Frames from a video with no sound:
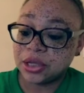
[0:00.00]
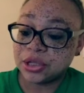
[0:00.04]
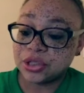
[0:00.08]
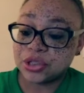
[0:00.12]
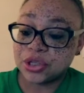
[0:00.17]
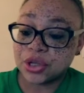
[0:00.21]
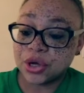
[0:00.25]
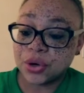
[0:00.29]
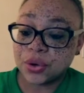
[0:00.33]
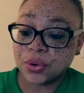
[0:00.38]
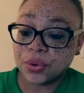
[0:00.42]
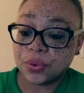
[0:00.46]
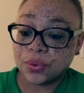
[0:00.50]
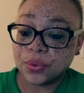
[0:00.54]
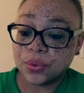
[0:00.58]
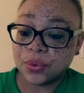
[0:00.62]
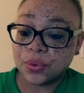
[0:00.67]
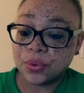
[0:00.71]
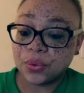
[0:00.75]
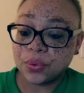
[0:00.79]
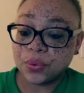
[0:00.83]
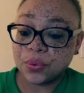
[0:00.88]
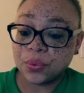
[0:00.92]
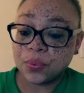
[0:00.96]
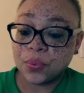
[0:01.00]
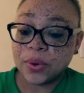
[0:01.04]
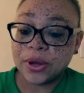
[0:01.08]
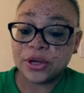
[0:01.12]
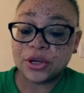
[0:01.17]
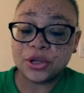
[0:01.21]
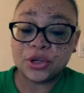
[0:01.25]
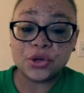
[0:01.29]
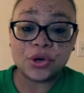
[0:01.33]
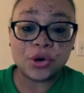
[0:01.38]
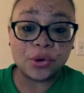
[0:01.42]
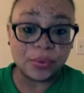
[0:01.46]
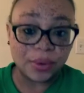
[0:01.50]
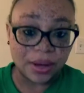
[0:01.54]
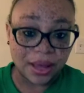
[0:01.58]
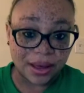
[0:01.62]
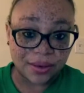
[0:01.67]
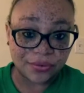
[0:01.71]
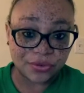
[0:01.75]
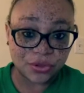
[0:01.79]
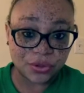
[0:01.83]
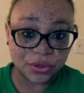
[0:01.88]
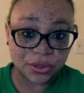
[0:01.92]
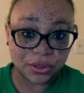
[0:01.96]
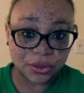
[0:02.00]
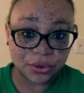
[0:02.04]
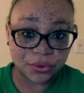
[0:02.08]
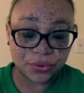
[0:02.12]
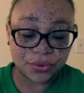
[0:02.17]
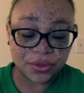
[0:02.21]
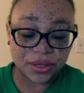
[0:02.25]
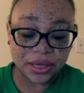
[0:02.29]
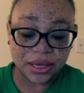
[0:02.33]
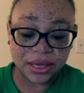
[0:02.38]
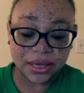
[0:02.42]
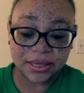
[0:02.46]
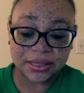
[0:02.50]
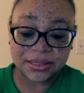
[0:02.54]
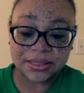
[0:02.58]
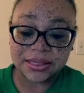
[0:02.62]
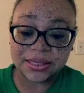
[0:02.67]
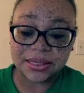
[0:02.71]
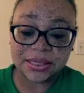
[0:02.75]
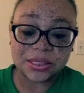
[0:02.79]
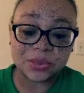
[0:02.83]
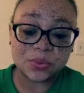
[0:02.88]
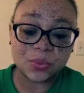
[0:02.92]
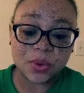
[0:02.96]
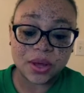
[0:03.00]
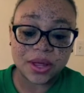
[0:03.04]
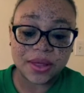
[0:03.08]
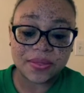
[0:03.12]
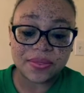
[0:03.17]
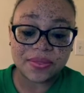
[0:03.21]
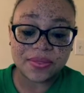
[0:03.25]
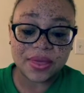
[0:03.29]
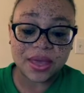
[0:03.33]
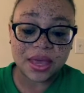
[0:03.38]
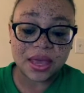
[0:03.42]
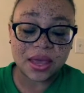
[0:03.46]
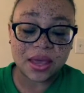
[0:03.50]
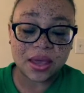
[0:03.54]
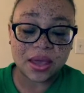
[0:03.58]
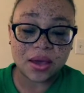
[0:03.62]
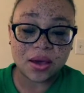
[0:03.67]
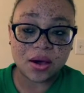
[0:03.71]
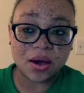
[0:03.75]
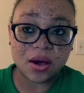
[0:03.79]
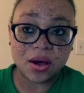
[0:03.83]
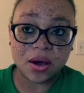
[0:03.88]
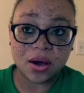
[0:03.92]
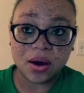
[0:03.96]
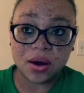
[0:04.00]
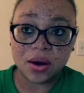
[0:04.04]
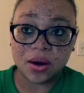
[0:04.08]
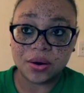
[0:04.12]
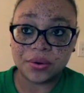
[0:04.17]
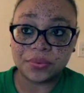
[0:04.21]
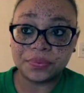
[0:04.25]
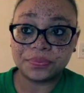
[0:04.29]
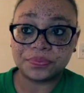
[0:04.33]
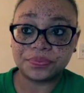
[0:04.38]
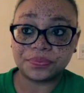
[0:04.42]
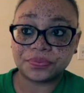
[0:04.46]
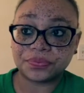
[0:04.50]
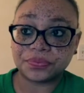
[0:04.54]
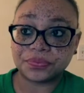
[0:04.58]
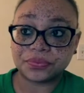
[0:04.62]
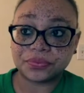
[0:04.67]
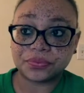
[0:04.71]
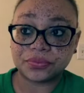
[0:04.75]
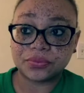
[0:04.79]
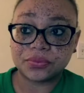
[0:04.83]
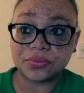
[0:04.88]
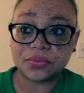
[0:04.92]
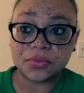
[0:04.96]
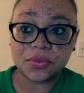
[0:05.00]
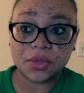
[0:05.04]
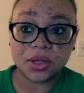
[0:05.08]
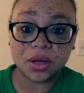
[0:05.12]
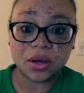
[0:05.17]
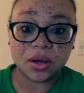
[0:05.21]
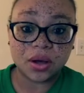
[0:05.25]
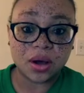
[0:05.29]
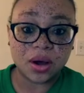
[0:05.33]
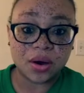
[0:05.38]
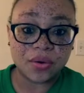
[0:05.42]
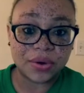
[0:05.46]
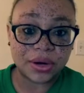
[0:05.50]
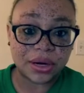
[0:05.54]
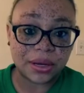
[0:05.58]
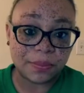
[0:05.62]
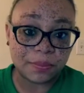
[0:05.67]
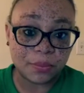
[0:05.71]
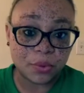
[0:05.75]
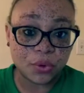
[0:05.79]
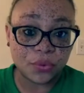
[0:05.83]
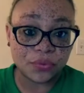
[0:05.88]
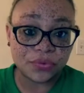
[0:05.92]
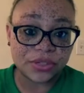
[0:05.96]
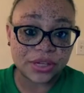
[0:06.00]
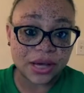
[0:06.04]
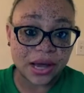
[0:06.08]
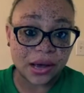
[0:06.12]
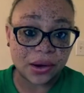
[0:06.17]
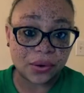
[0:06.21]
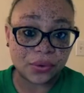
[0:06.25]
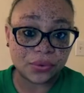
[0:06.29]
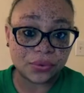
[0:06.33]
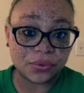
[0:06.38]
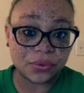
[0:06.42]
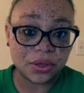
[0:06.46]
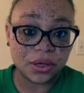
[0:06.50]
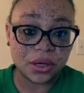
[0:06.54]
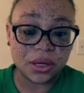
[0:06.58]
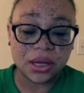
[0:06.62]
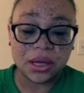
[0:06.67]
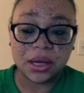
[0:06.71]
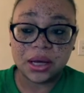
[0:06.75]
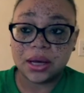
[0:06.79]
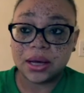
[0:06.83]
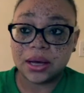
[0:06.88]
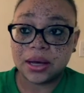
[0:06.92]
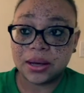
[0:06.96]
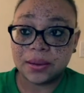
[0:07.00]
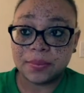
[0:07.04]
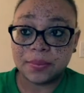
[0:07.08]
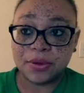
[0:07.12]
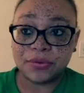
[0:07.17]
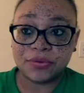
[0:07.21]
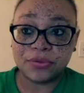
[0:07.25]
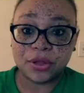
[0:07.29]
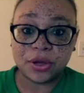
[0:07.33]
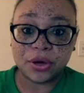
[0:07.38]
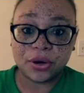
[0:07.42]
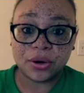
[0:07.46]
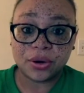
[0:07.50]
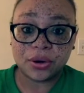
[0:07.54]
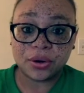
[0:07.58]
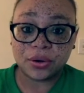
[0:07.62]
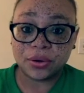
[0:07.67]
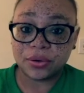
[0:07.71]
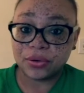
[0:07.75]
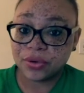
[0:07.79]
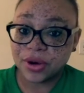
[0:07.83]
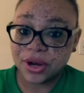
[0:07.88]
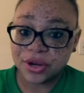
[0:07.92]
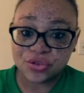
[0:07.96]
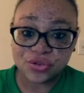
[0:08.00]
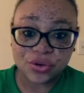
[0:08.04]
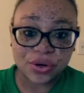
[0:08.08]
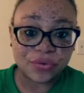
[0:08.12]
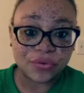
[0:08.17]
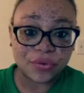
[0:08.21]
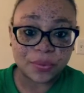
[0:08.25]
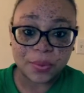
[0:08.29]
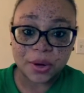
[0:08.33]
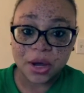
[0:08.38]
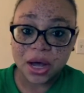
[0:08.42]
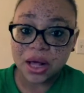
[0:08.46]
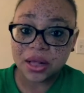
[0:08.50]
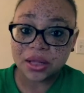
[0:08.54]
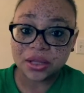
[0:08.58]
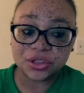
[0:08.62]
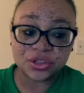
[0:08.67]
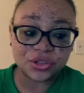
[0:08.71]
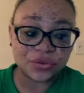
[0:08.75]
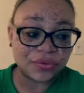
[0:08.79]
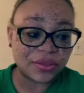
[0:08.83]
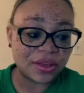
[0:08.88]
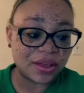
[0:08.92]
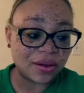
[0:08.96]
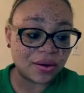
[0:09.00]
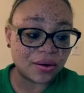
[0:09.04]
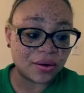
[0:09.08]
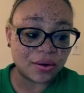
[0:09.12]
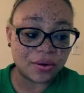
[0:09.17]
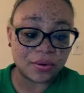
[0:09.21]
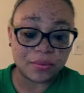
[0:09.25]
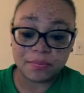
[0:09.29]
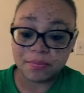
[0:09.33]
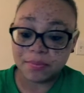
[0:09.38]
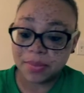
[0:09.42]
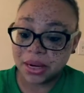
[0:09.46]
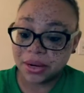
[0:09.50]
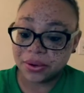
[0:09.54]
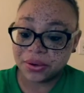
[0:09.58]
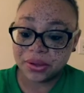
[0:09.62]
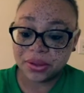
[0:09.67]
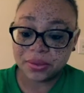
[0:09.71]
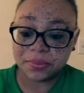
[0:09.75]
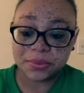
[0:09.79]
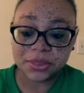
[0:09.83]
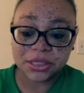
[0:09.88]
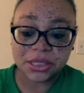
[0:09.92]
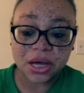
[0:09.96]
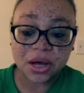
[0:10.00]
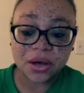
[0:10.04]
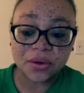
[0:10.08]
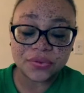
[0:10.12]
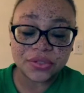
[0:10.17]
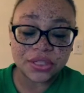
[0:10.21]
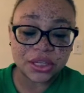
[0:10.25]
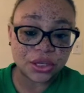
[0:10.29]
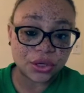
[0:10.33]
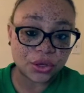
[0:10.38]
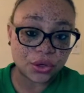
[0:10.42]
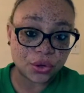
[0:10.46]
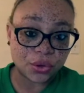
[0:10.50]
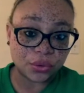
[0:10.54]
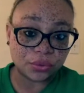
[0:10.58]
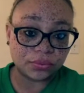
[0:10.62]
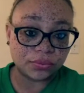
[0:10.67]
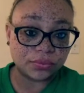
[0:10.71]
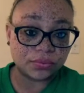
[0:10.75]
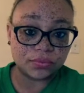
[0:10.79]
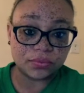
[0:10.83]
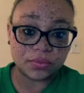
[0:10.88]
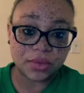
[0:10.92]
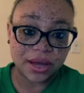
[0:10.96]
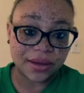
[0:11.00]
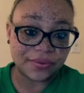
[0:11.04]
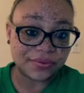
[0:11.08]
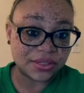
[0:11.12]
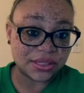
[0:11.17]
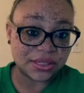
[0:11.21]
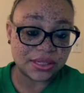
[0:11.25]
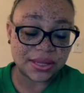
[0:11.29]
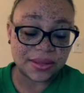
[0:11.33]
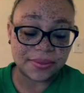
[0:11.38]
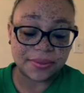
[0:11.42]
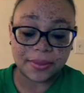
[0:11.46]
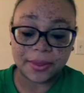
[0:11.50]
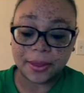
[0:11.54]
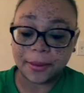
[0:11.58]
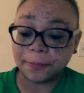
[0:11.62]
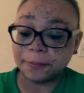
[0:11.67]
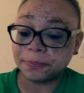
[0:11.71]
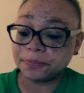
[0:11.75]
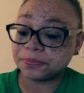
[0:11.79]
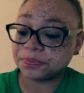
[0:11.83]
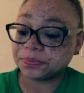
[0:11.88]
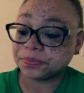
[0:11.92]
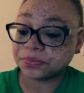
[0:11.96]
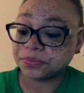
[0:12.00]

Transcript: So when you don't have to include the kids is when they are already moved out. If they're graduated from college, if they're married themselves, then you don't have to send them.